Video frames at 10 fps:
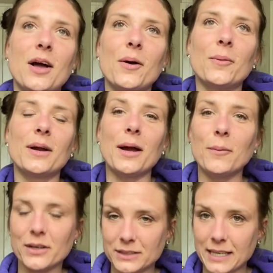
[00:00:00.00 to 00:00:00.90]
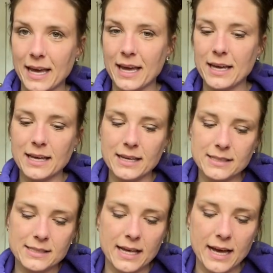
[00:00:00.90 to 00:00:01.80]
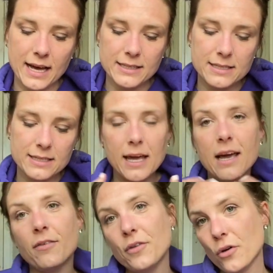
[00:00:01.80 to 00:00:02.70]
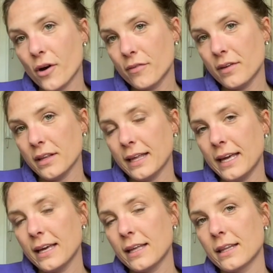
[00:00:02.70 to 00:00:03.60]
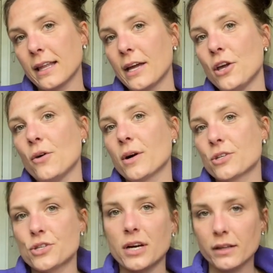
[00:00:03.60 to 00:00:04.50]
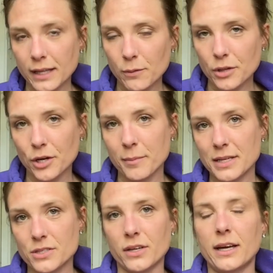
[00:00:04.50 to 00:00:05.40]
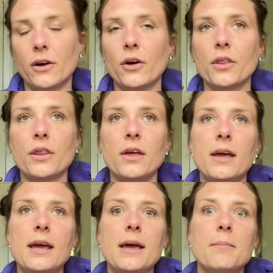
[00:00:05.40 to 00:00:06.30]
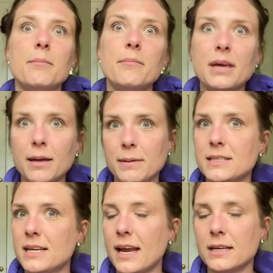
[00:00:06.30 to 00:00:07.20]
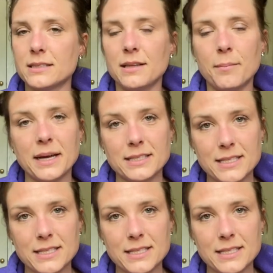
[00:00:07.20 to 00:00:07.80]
what I will say is that if you are feeling like you are struggling with your mental health, maybe today isn't the best